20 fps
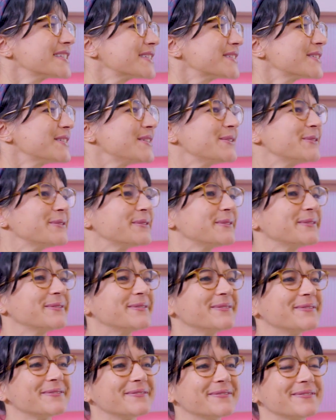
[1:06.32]
So do you
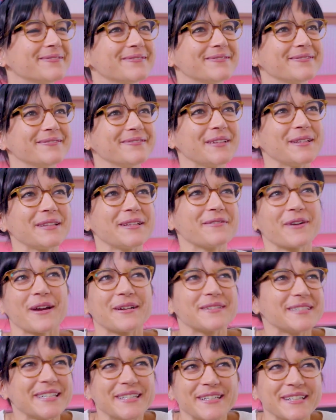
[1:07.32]
live
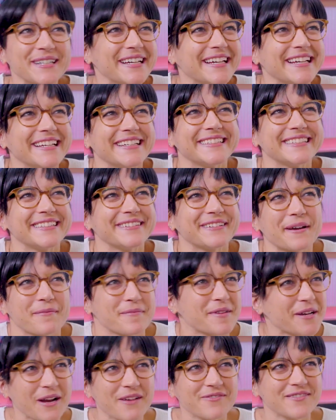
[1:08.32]
around here? You
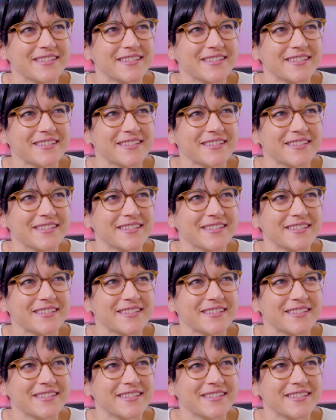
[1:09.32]
come here